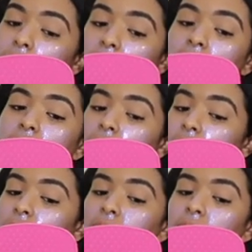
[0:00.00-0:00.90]

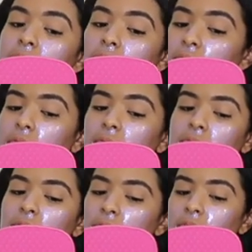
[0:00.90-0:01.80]

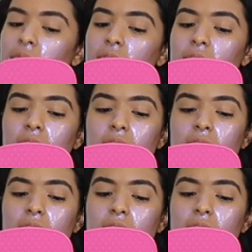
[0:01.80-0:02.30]
This person isn't speaking.